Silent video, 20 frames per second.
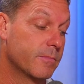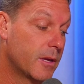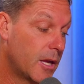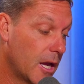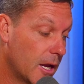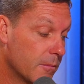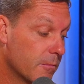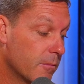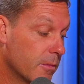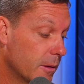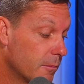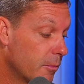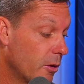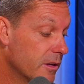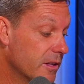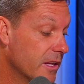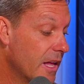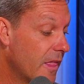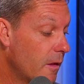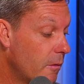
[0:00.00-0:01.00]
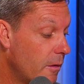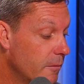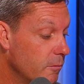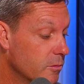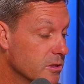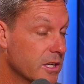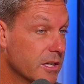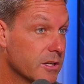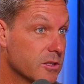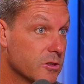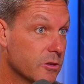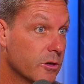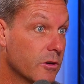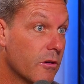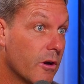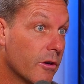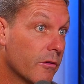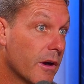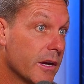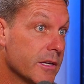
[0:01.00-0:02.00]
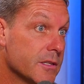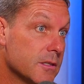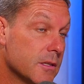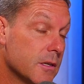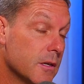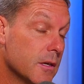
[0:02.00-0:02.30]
The other one was in a 2-year-old race.